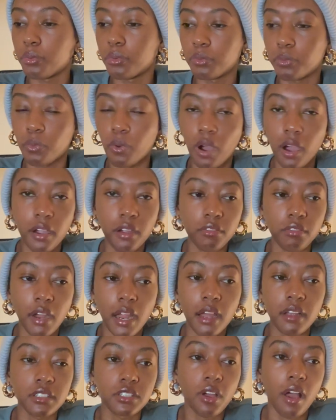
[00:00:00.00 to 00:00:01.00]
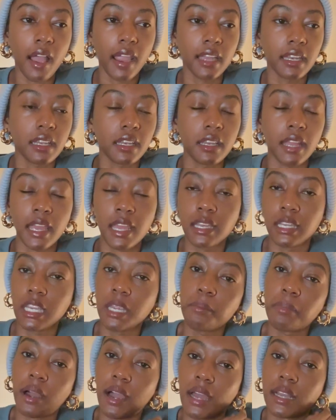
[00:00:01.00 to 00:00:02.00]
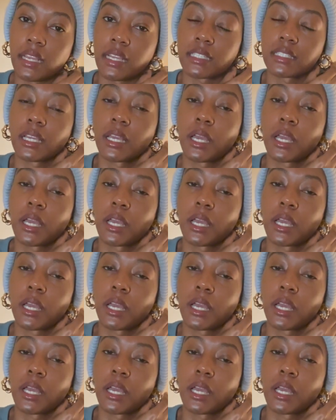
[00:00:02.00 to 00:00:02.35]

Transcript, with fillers: walk around talking in Ebonics,